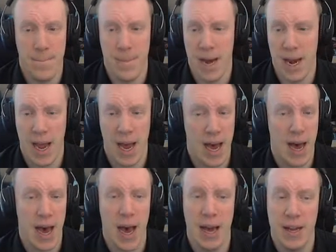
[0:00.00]
But
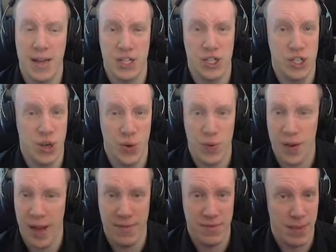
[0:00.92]
I
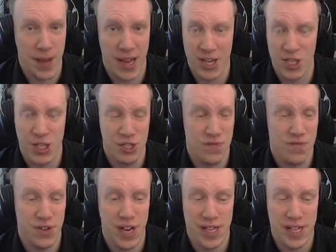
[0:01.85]
don't have the patience
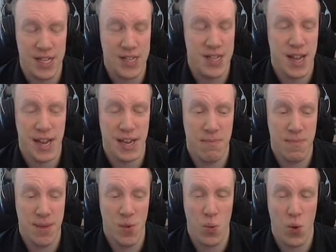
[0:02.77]
for this. It's taking me